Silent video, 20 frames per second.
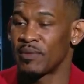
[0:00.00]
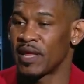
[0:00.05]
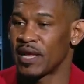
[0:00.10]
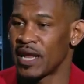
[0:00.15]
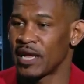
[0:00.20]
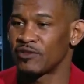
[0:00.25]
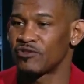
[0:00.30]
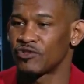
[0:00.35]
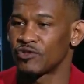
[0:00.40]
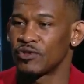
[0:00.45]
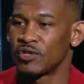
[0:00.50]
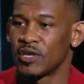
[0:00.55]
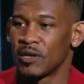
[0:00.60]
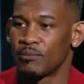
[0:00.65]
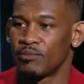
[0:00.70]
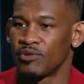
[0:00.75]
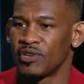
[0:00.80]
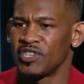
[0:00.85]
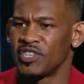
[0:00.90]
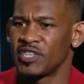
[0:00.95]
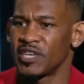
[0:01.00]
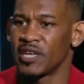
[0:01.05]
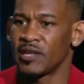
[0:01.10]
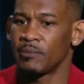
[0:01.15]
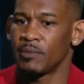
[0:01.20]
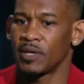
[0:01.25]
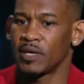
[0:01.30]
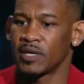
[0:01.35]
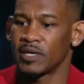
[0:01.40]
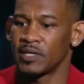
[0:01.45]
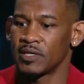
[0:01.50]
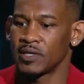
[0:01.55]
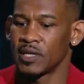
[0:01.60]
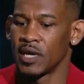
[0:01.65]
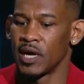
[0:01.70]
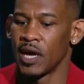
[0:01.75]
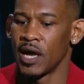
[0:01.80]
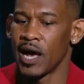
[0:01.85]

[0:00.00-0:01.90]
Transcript: that I truly appreciated because